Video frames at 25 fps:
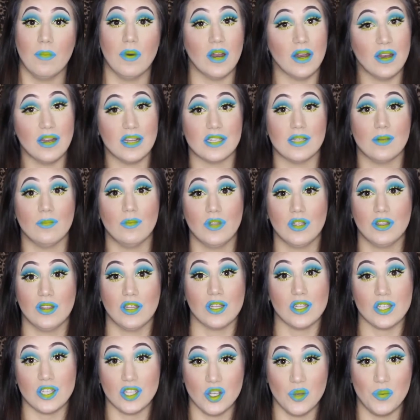but it is something
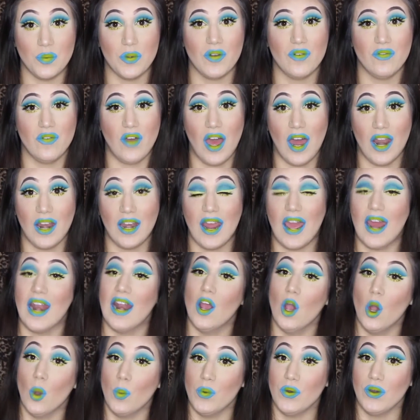that's super fun, and
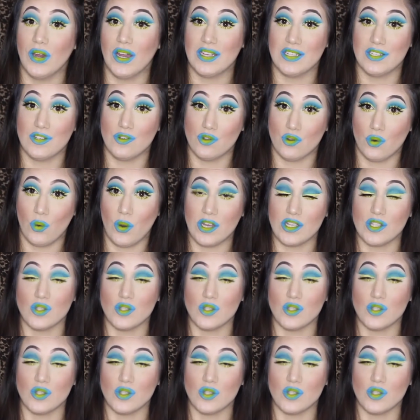I hope you guys enjoy.